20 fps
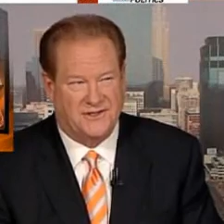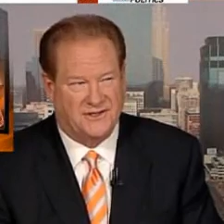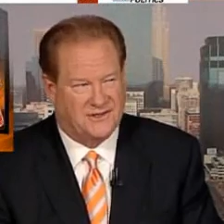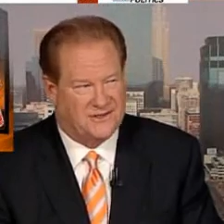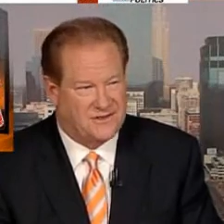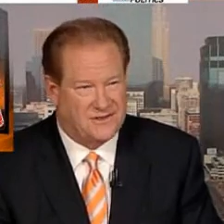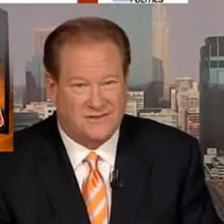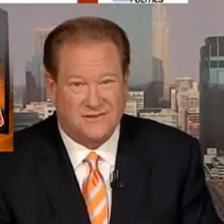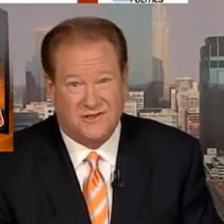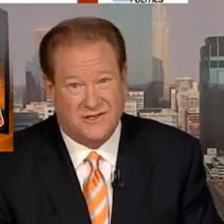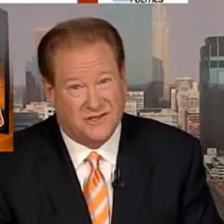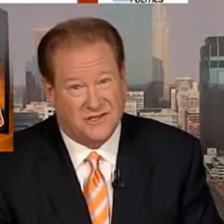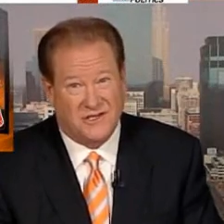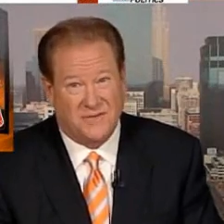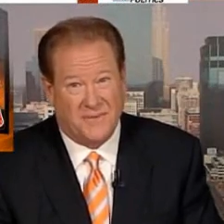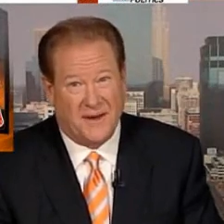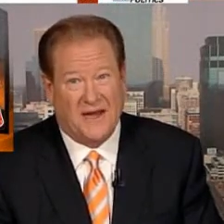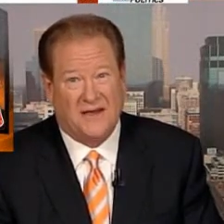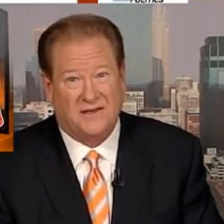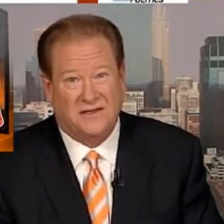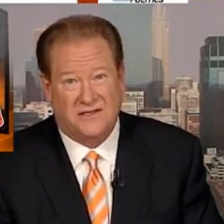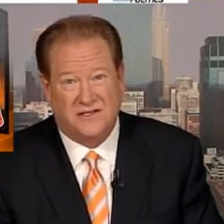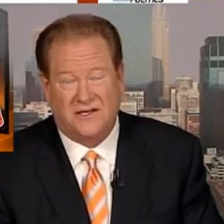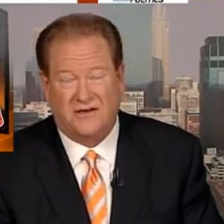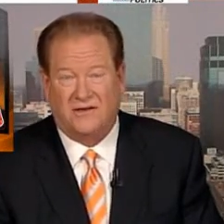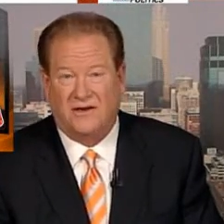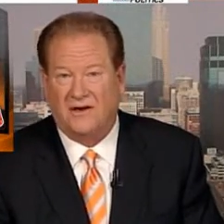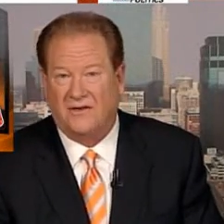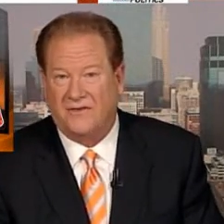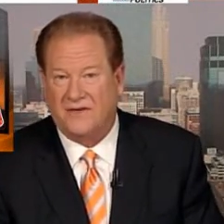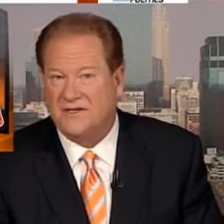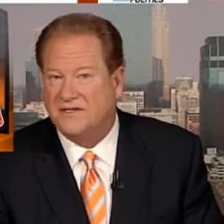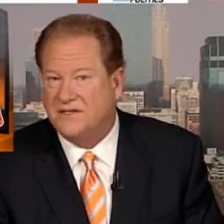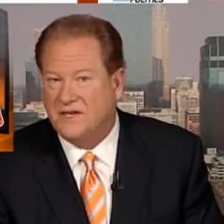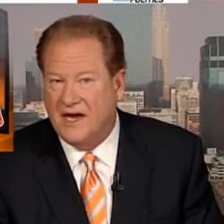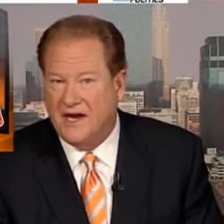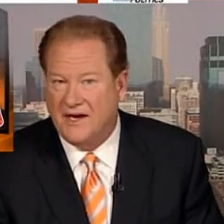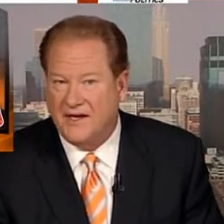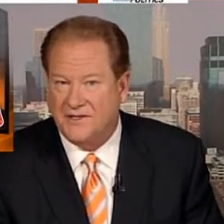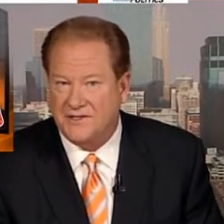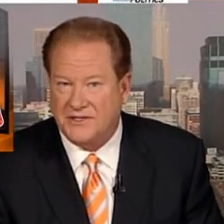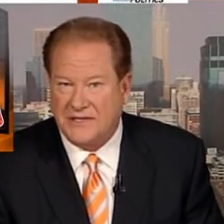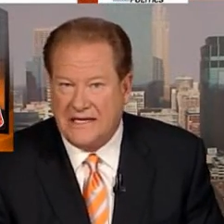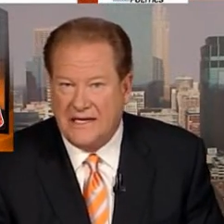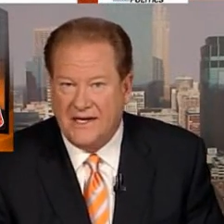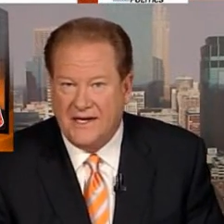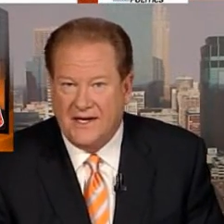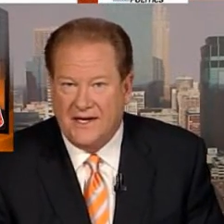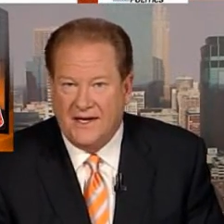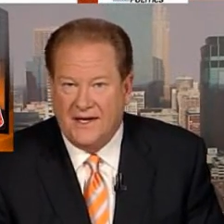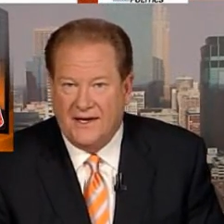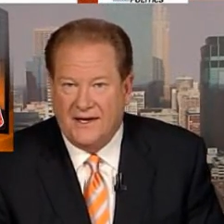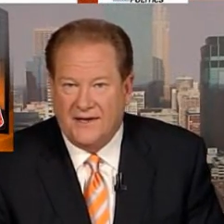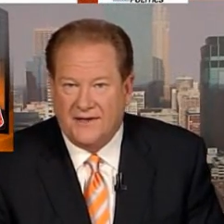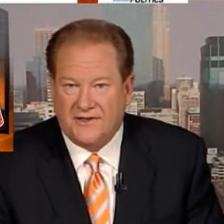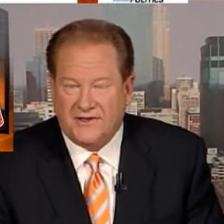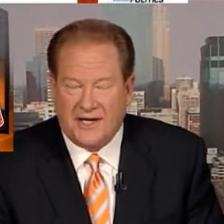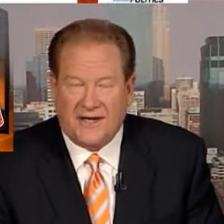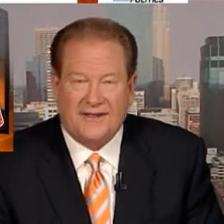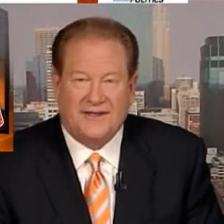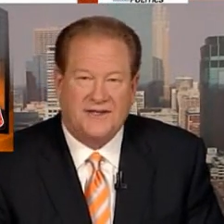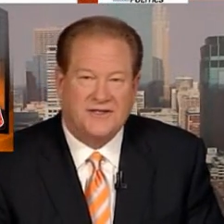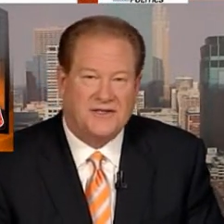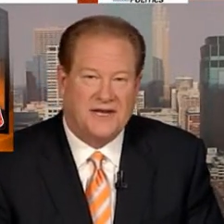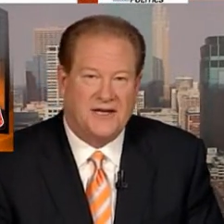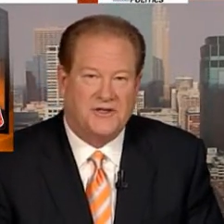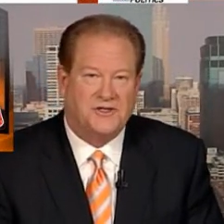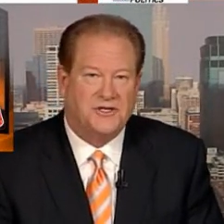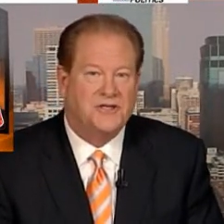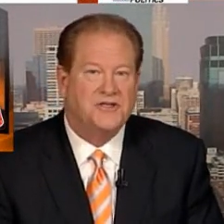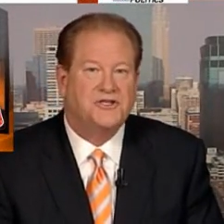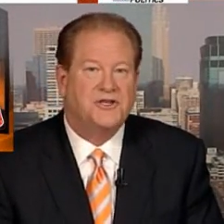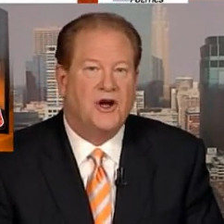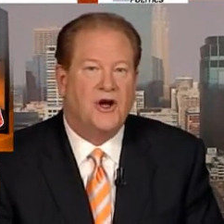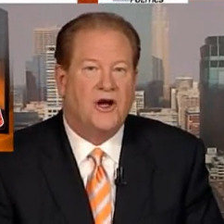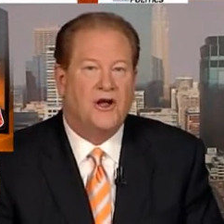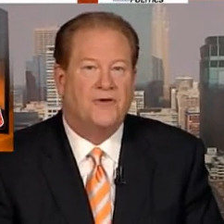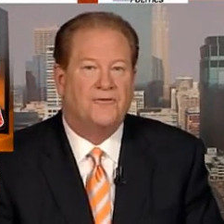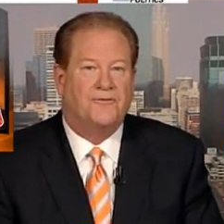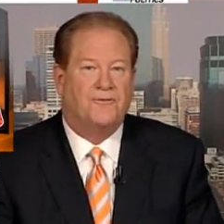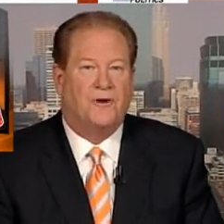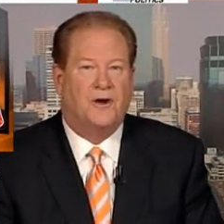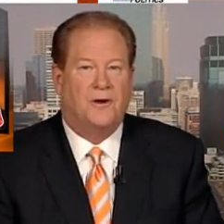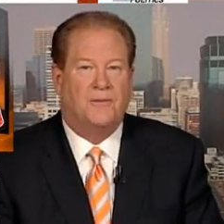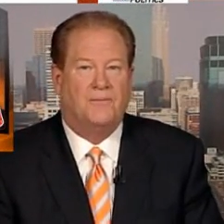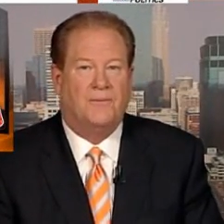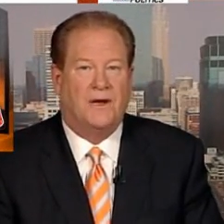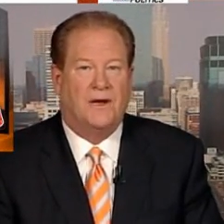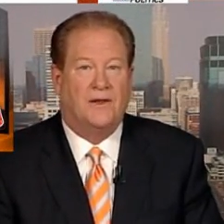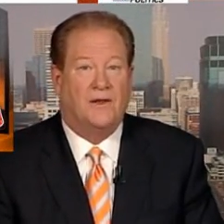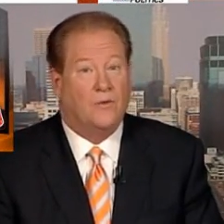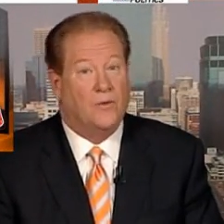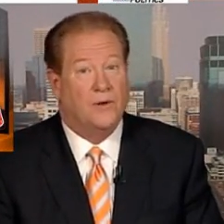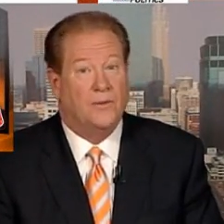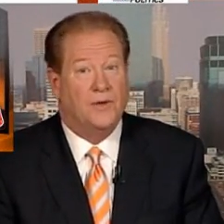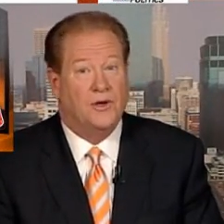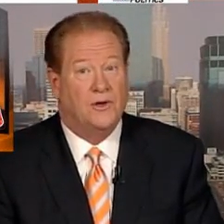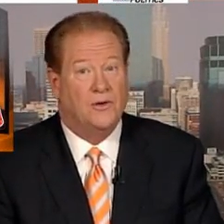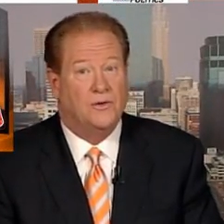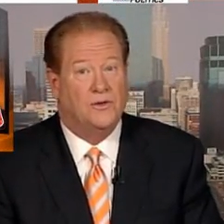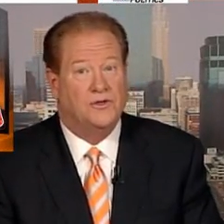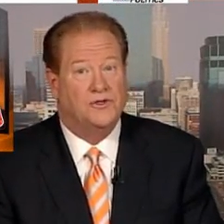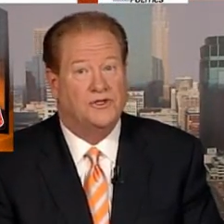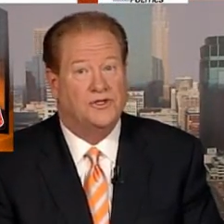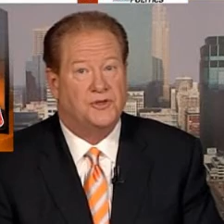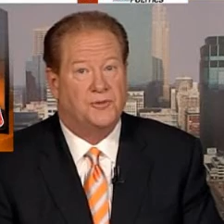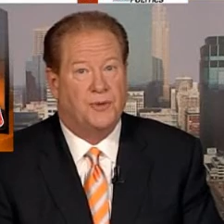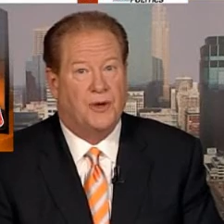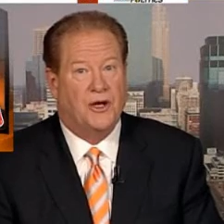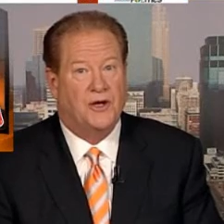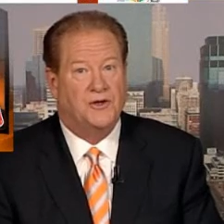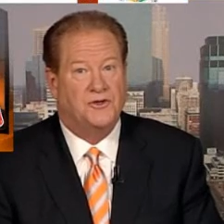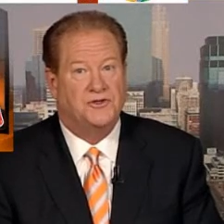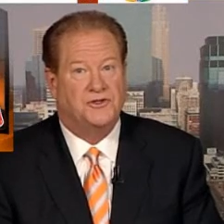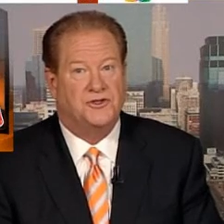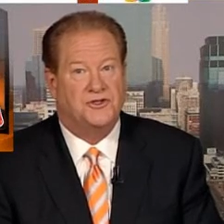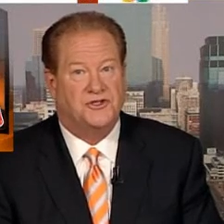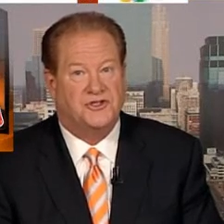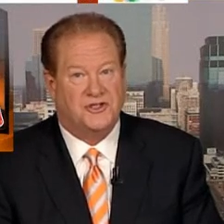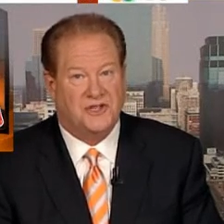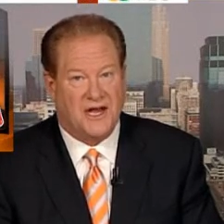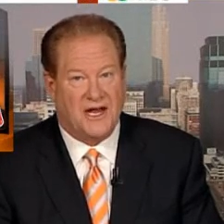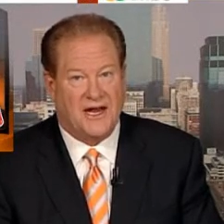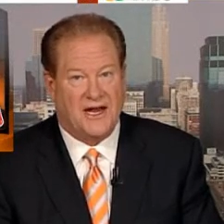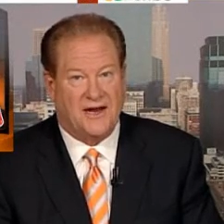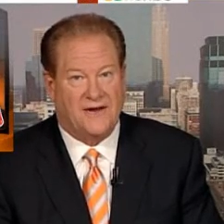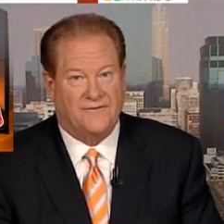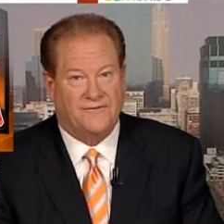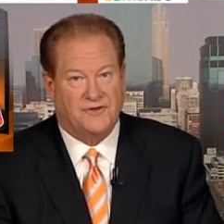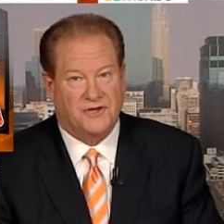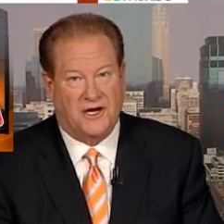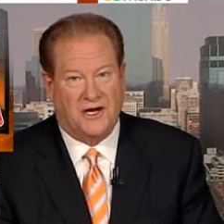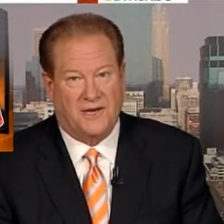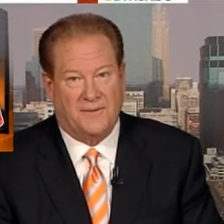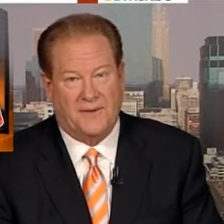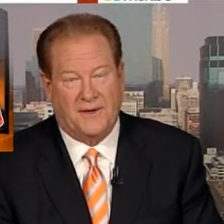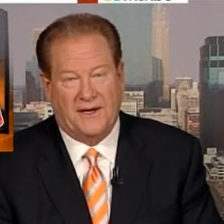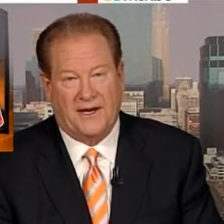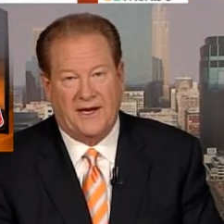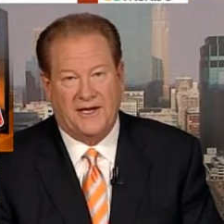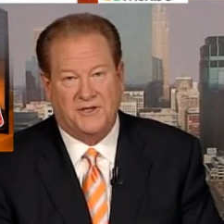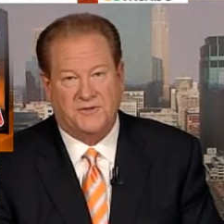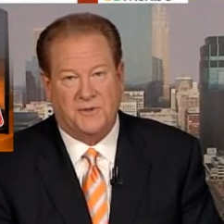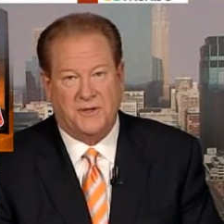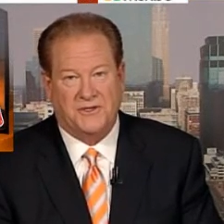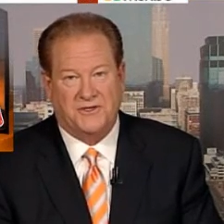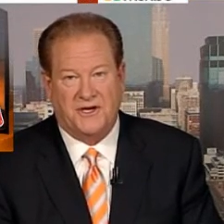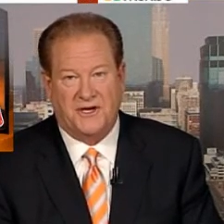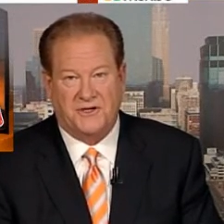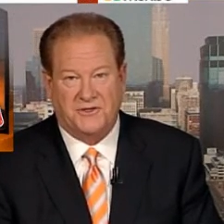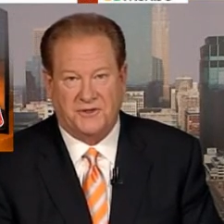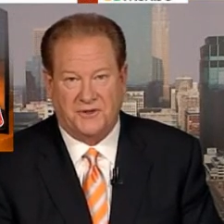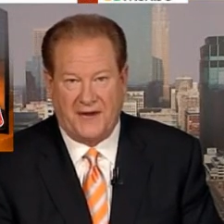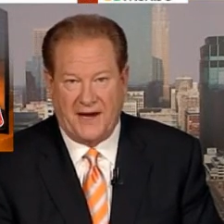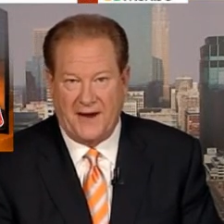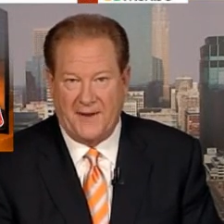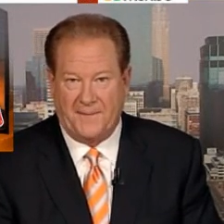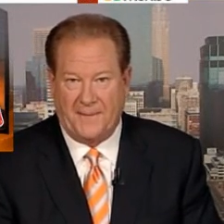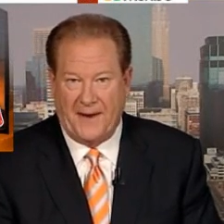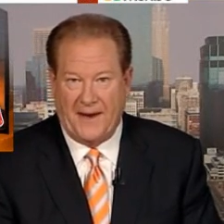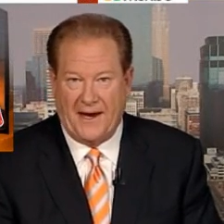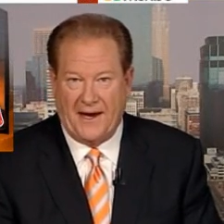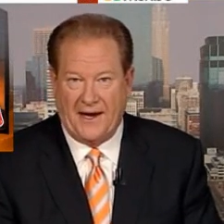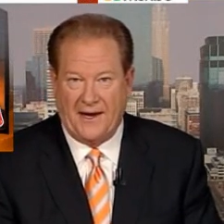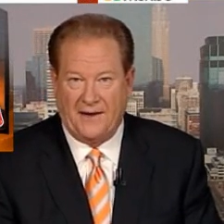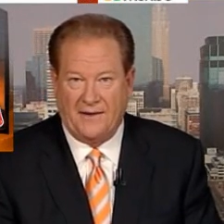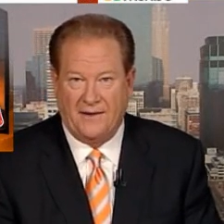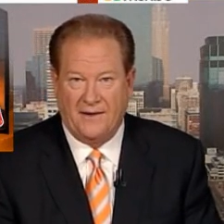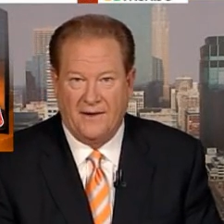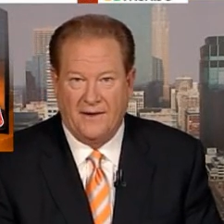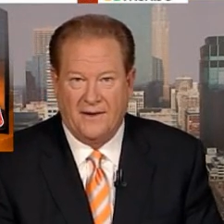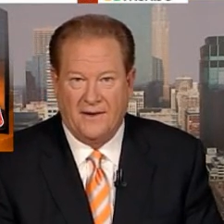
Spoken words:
is just about zero these days. Check this out. She's gone from the woman who was supposed to save John McCain's presidential campaign